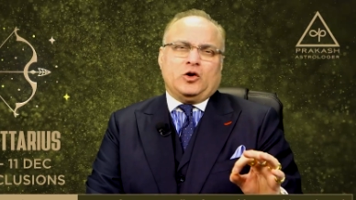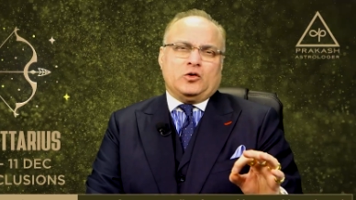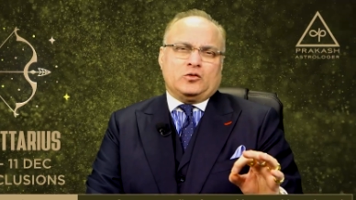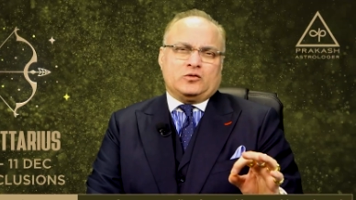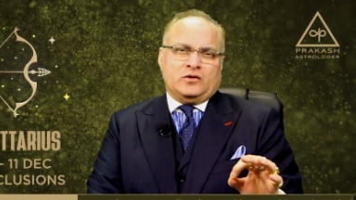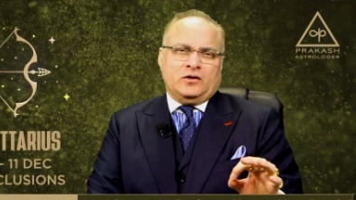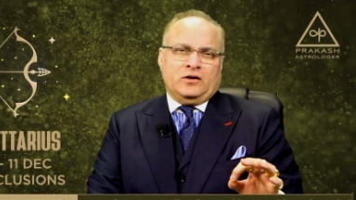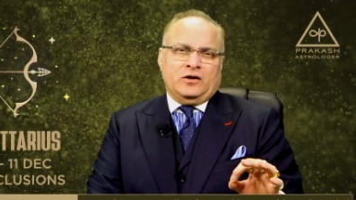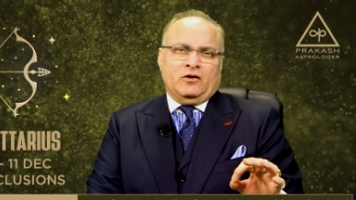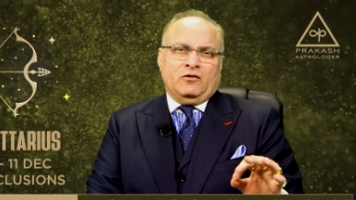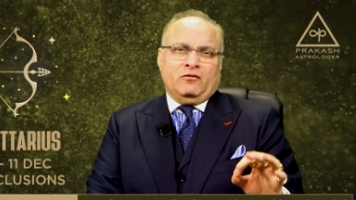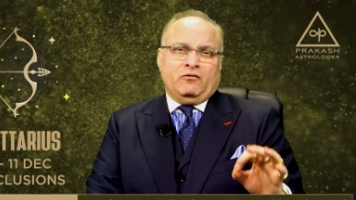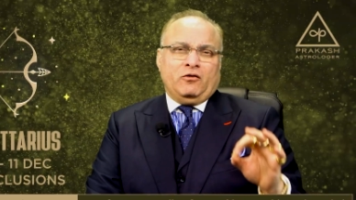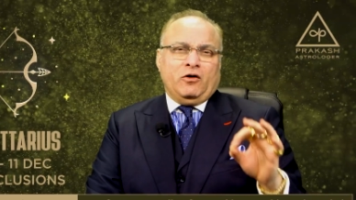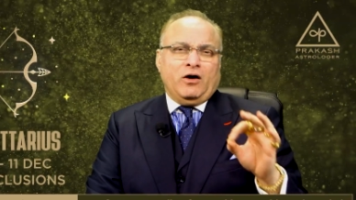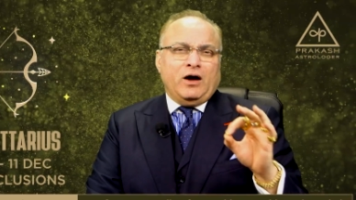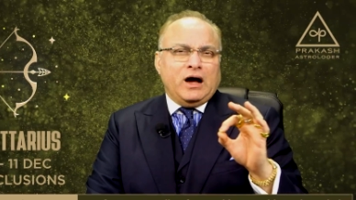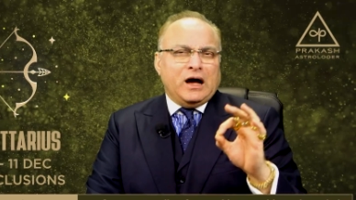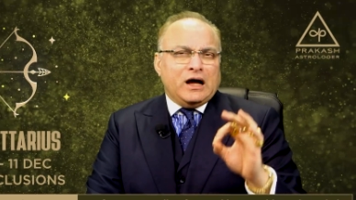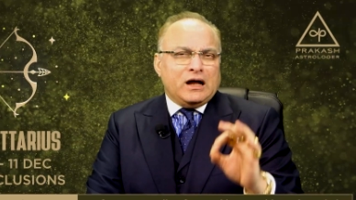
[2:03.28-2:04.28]
out
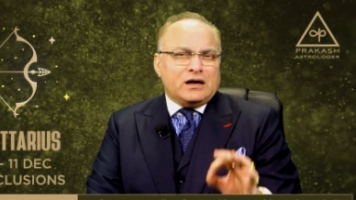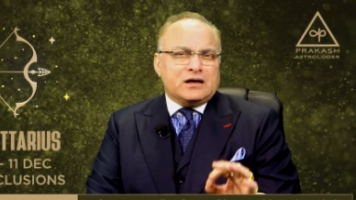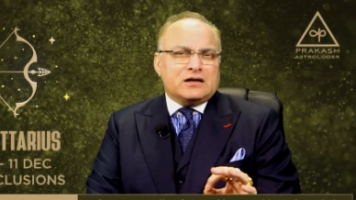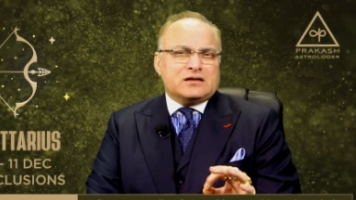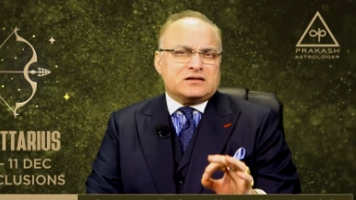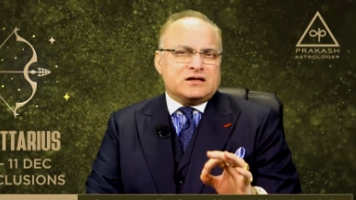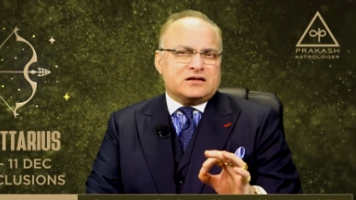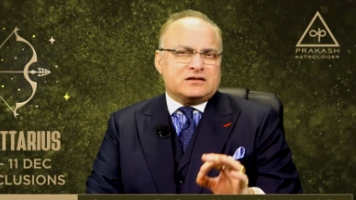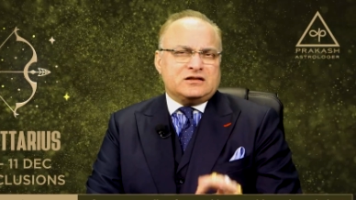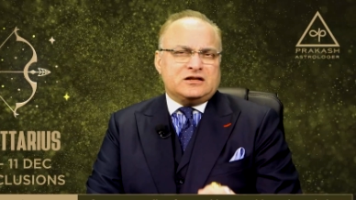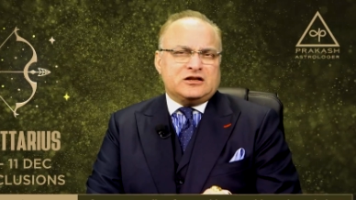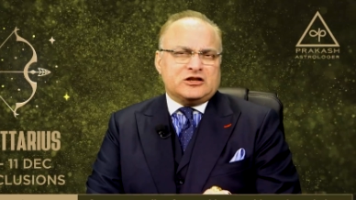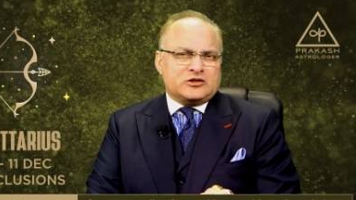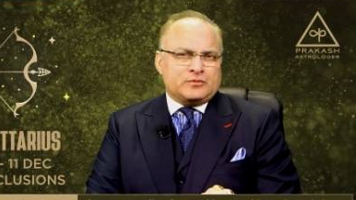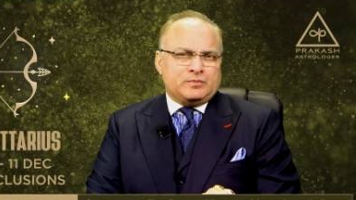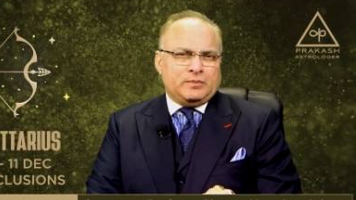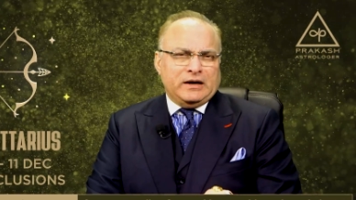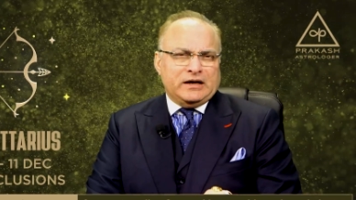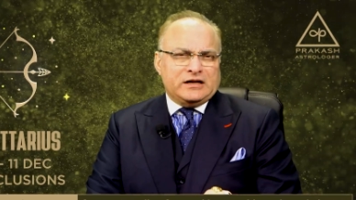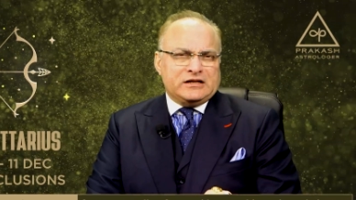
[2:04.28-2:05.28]
for unnecessary
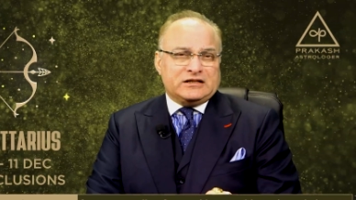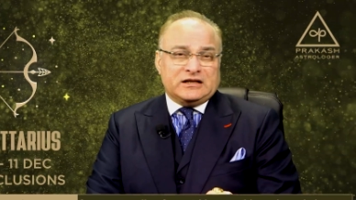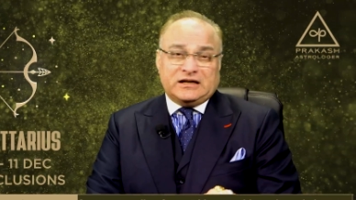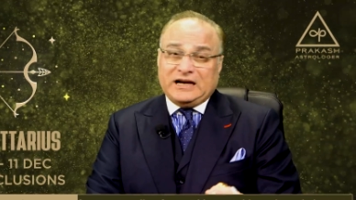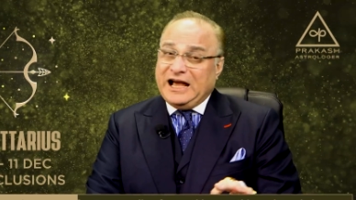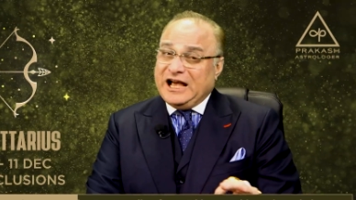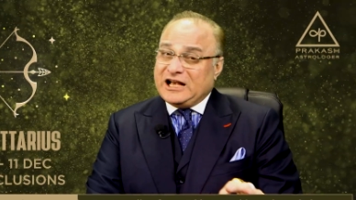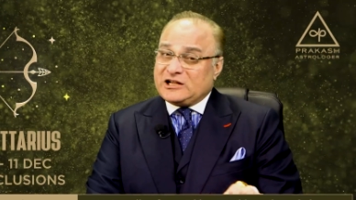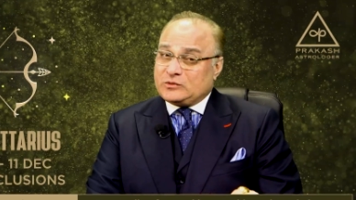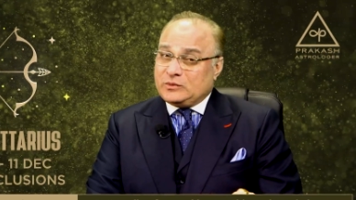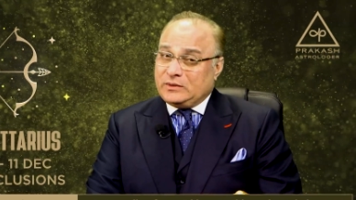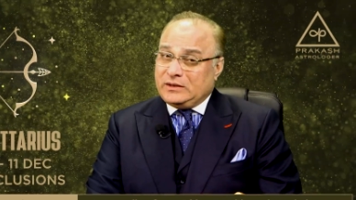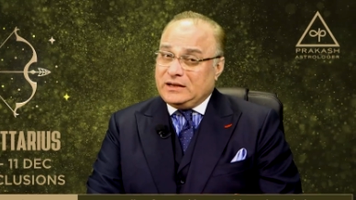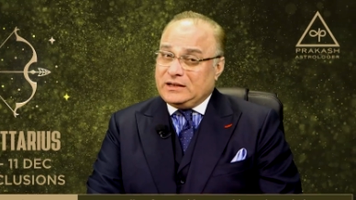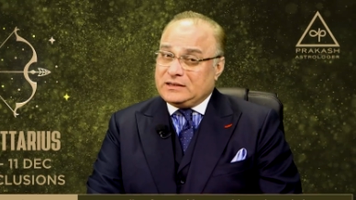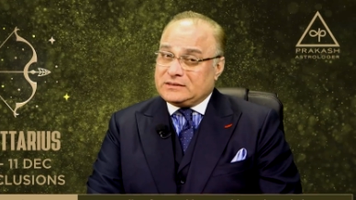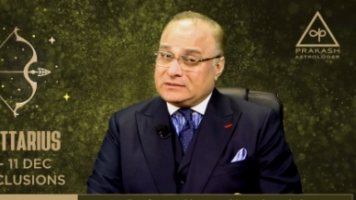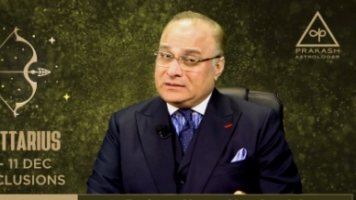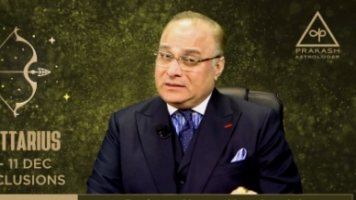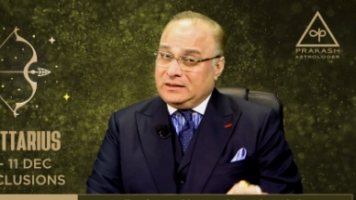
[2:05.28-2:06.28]
expenditure as well
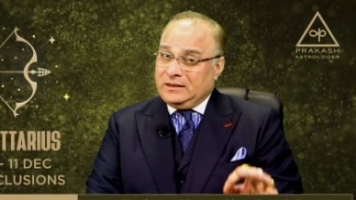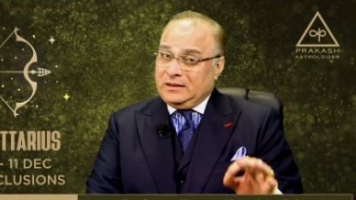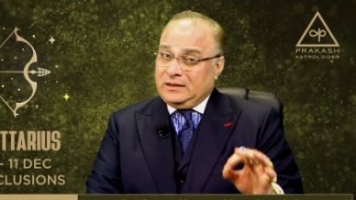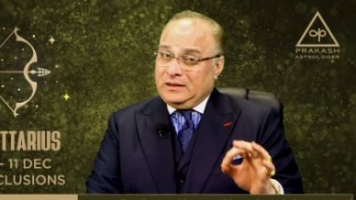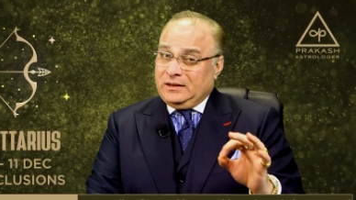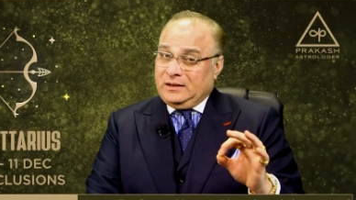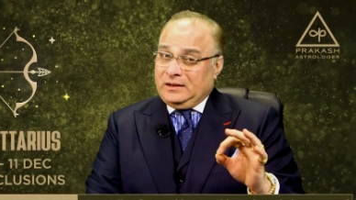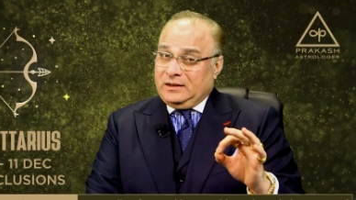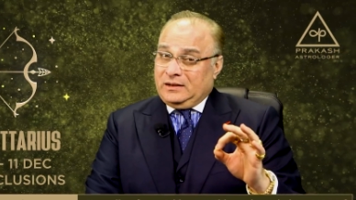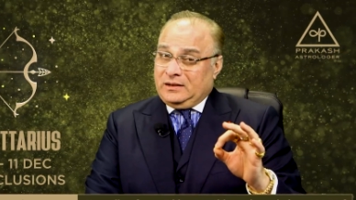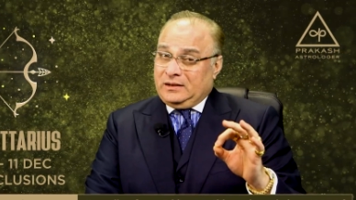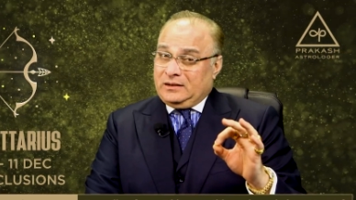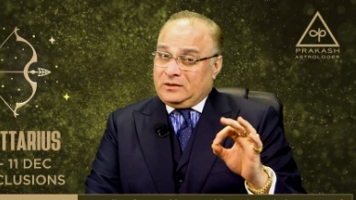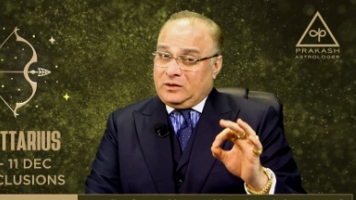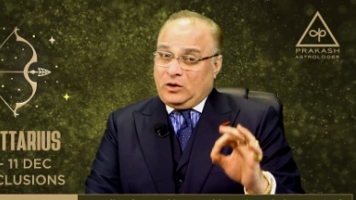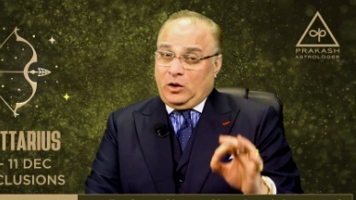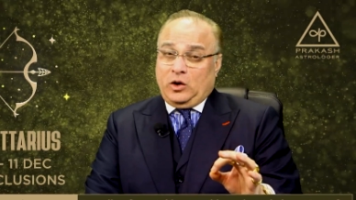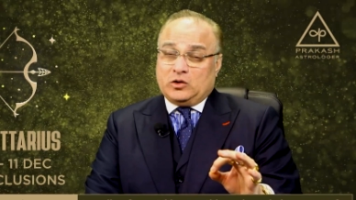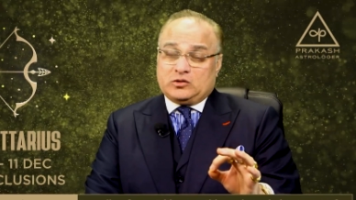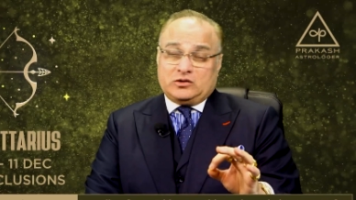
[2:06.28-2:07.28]
as
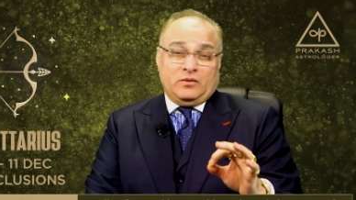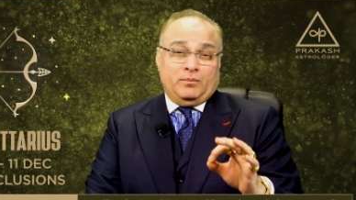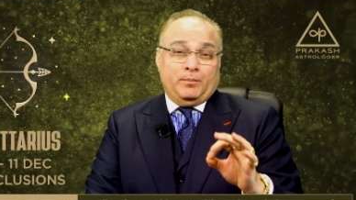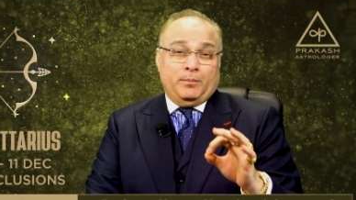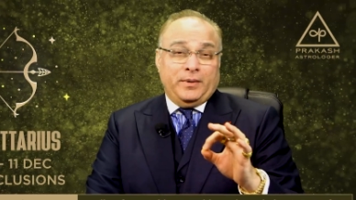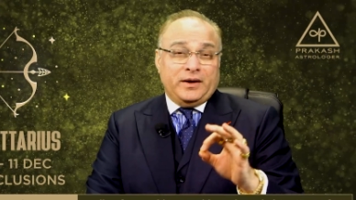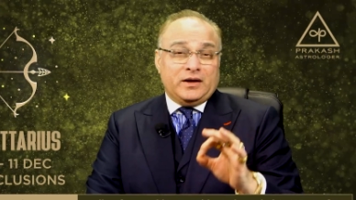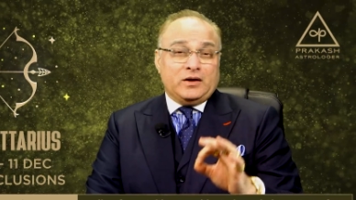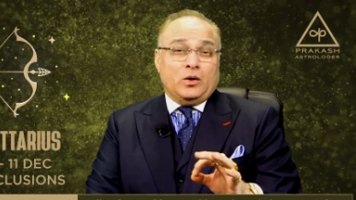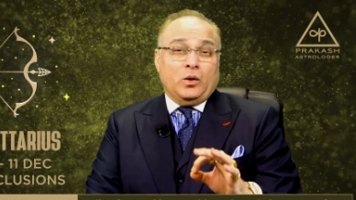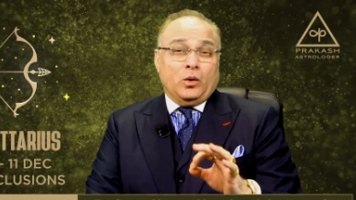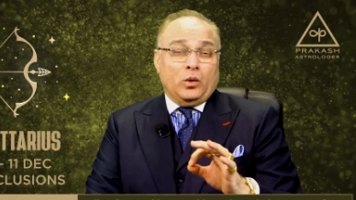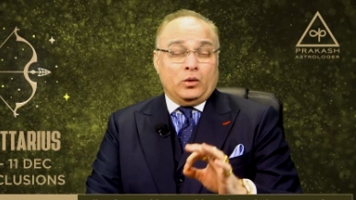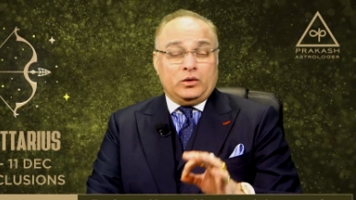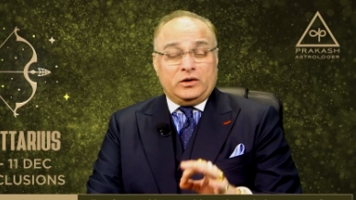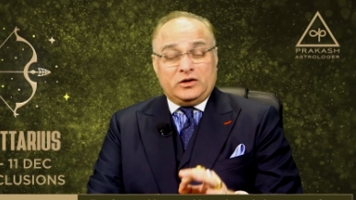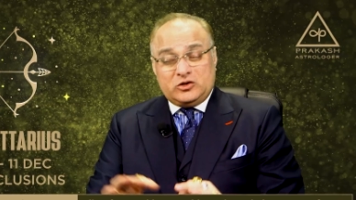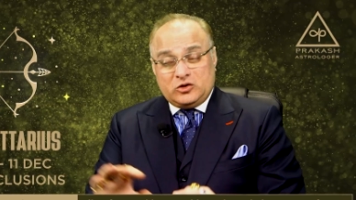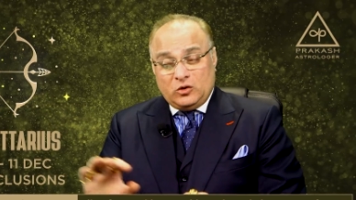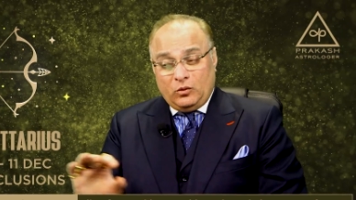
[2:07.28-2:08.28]
cause a big
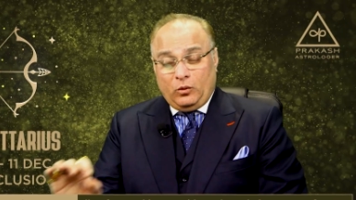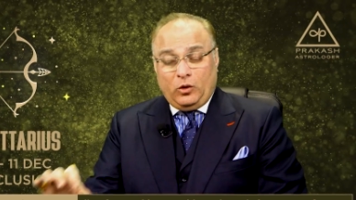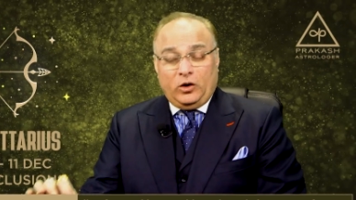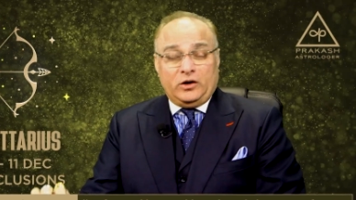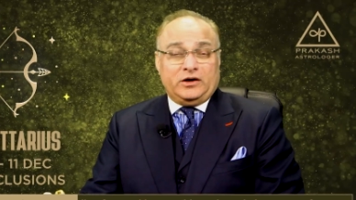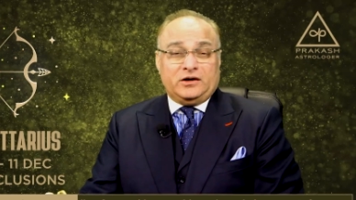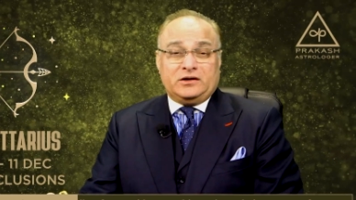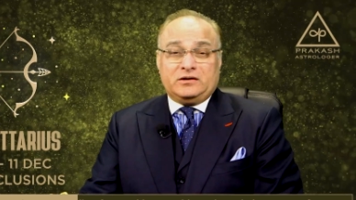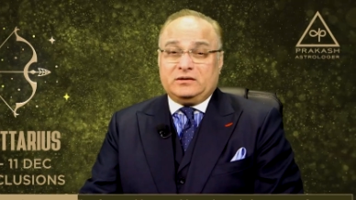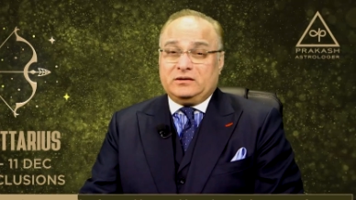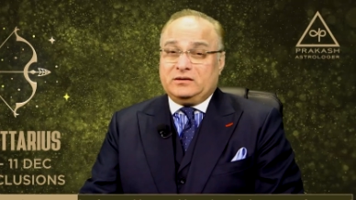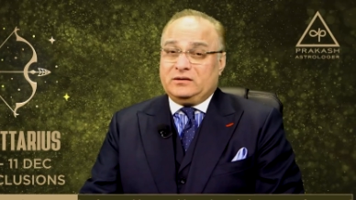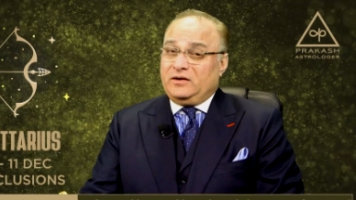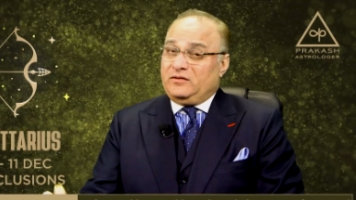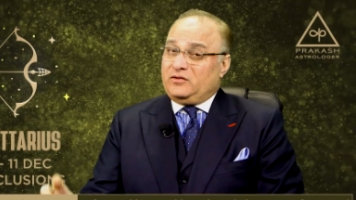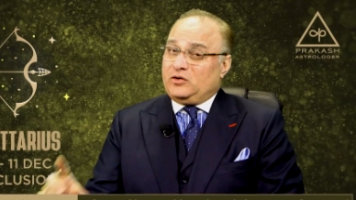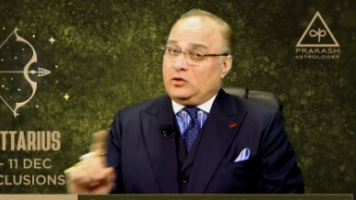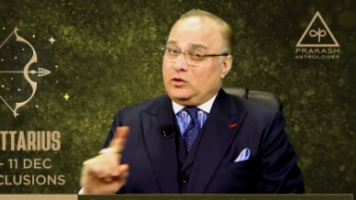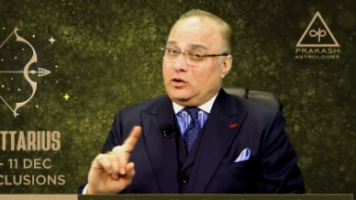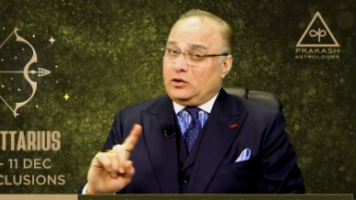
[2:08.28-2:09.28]
hole in your wallet
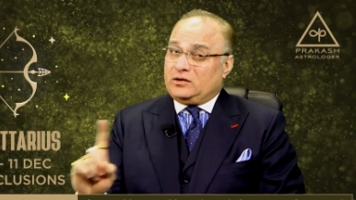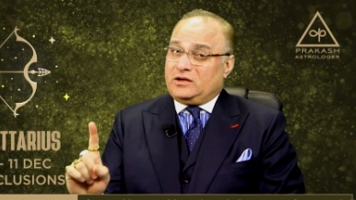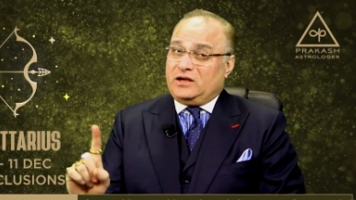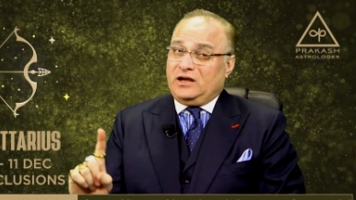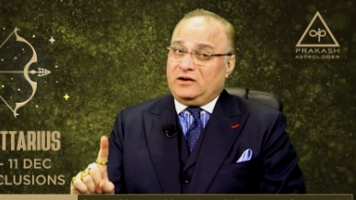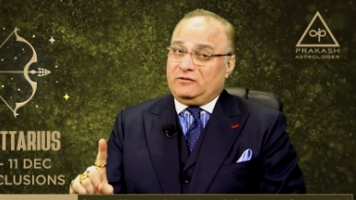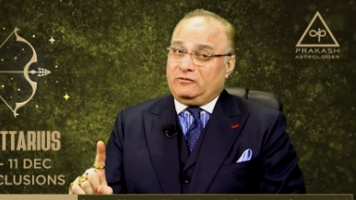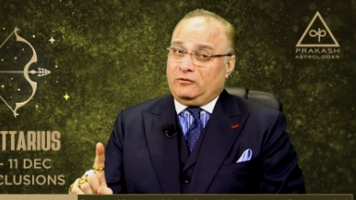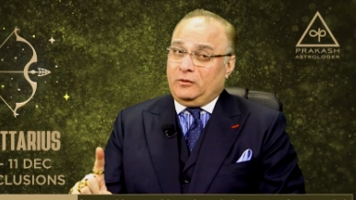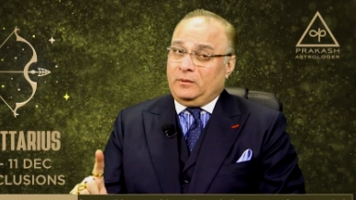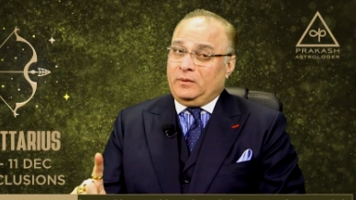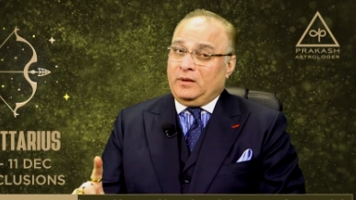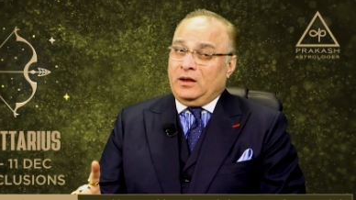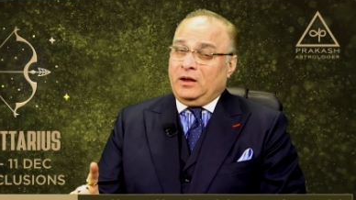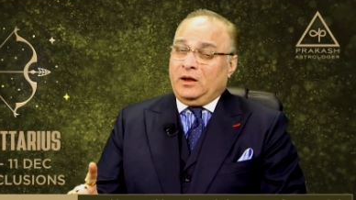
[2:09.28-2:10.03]
if you're not careful.